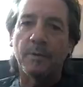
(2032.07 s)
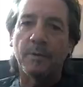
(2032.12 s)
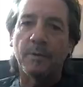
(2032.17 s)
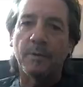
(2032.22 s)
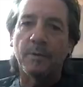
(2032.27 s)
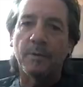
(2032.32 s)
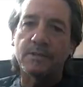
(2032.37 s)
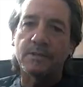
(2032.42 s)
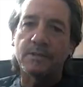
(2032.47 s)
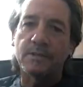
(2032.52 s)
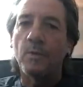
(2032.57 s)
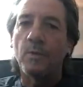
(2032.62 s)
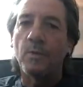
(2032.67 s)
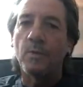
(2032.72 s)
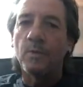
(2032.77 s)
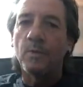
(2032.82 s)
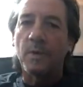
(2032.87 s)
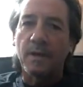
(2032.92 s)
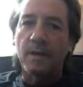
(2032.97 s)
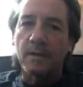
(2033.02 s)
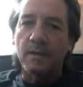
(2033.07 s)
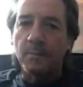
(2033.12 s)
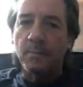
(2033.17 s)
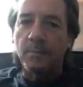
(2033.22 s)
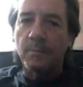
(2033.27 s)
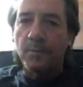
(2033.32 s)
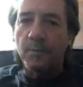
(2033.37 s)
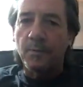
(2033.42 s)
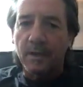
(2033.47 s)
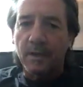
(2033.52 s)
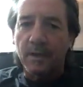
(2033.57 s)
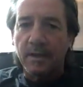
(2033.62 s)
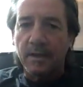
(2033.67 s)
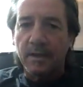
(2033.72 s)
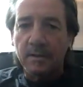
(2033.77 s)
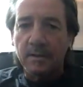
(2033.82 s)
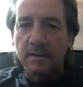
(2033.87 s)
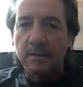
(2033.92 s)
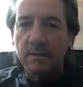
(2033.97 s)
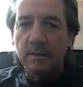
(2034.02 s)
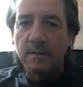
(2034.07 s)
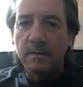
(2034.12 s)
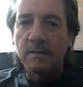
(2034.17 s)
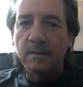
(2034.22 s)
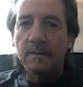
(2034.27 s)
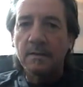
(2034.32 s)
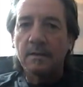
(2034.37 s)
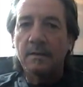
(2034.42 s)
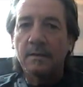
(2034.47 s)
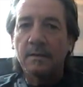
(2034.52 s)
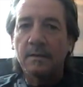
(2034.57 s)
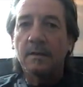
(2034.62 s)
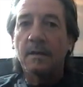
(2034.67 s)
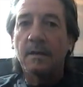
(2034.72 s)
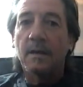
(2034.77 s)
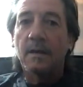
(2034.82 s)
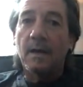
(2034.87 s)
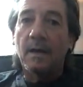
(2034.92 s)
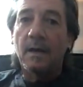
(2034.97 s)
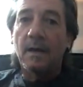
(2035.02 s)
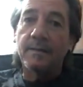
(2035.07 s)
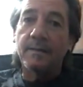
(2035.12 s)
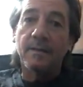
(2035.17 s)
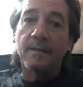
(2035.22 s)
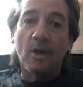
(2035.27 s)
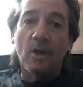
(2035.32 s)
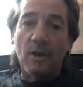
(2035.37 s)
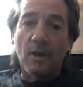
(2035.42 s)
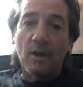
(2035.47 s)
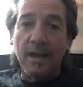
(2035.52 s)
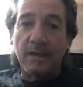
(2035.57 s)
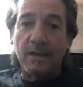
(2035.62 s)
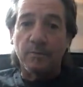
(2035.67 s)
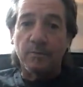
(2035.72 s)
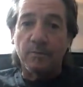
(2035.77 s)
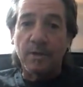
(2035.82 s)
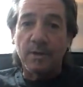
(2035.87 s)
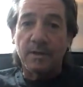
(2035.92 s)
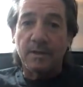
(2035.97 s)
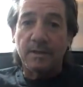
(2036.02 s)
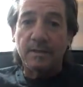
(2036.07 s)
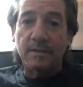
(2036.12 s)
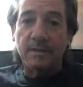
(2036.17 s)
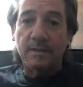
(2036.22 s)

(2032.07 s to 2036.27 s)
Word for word: Or Wigan were in the Premier League. And they're not lying, really.